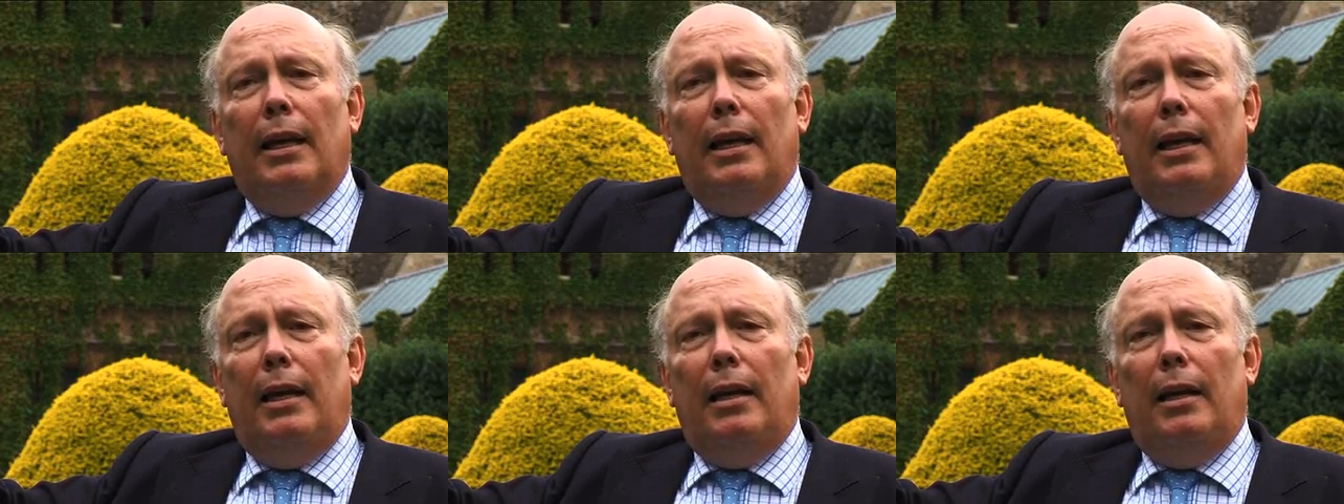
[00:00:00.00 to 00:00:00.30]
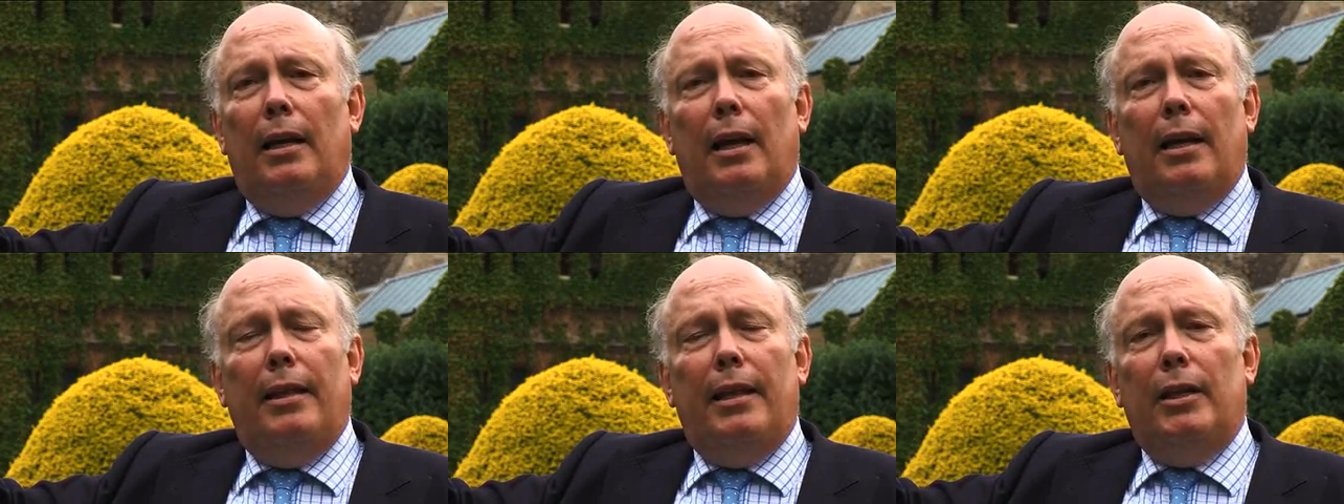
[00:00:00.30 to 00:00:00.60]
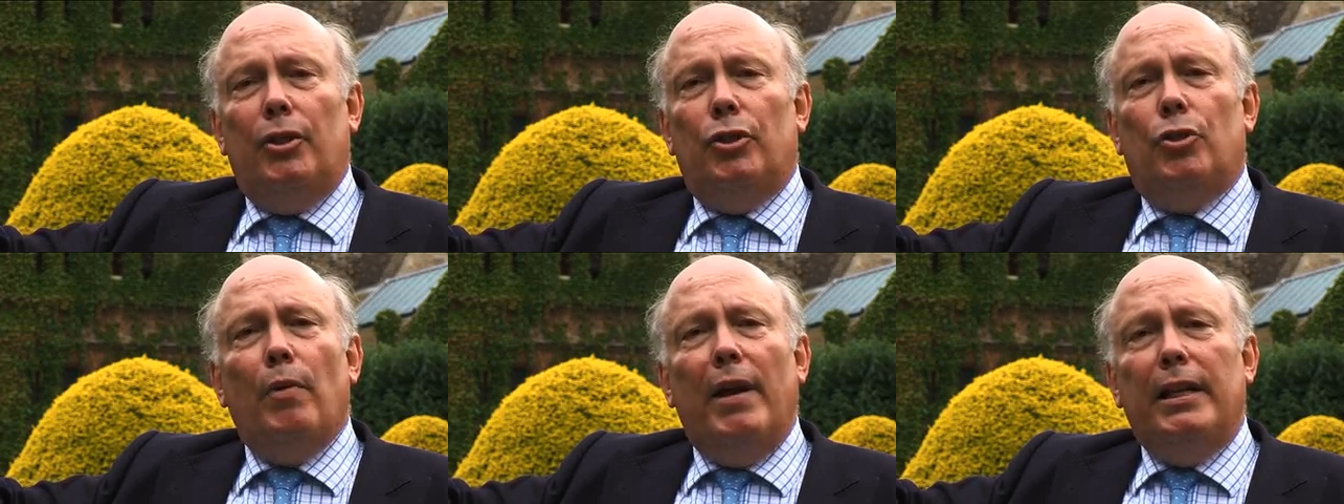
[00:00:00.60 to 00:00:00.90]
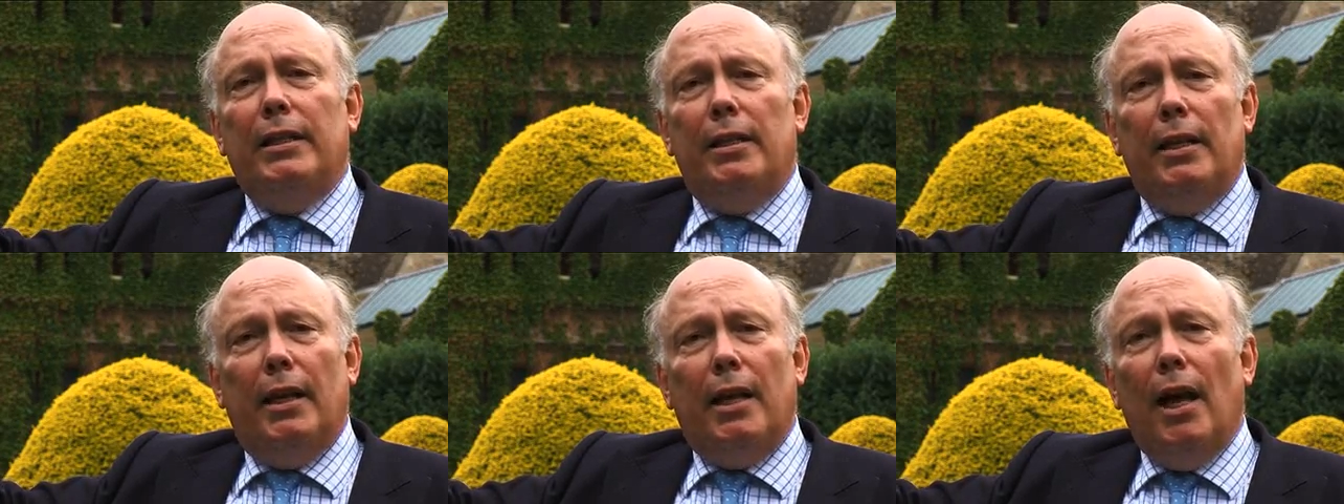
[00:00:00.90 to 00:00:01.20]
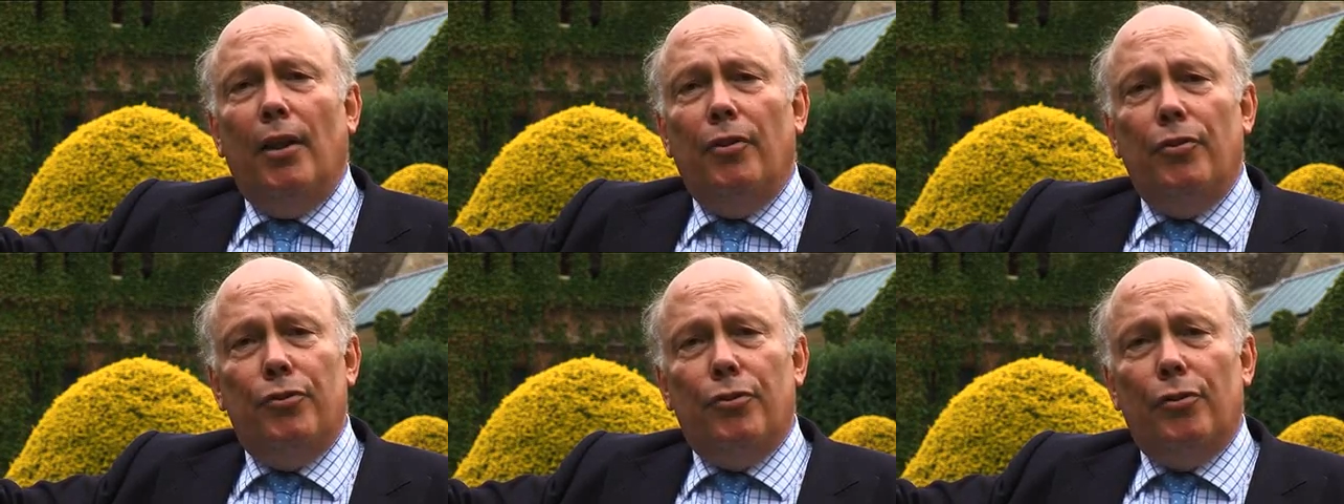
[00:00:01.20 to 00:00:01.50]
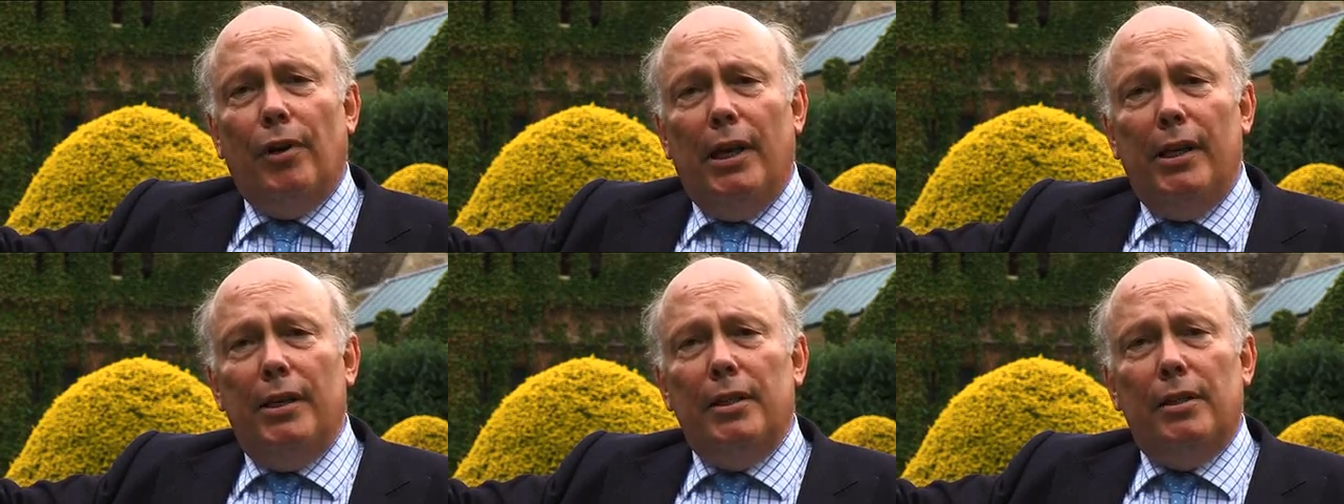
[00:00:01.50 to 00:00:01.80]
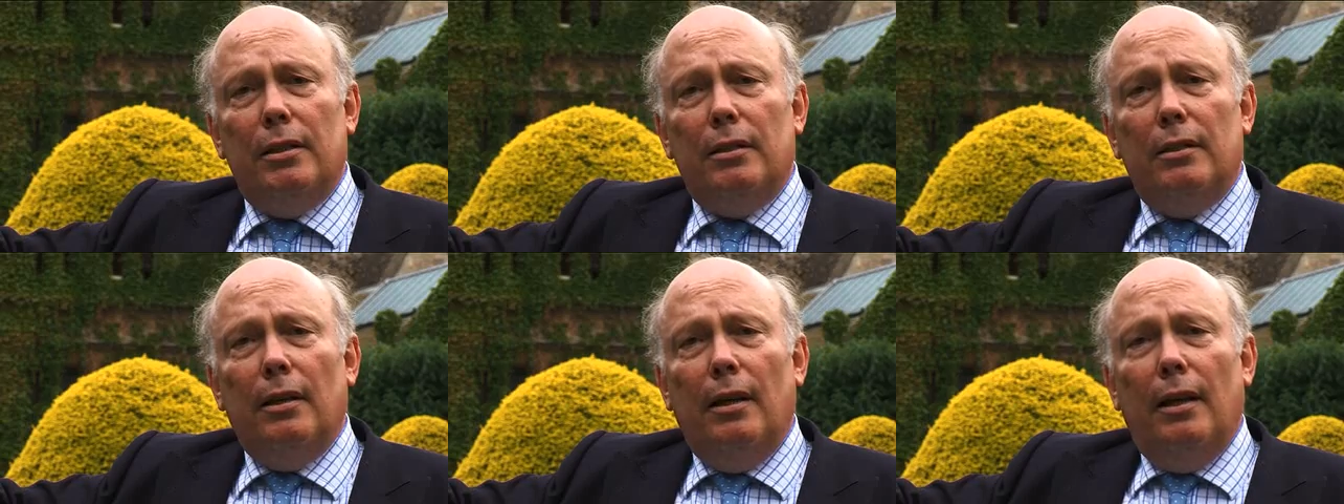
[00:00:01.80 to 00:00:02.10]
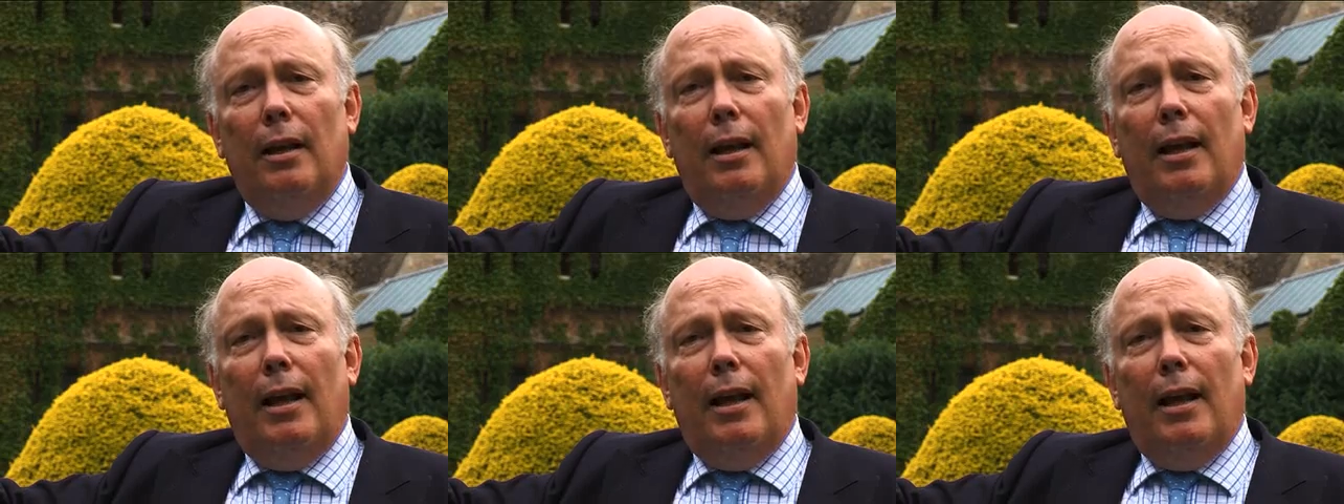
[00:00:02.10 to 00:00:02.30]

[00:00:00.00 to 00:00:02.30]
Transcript: in, I think, 20 countries,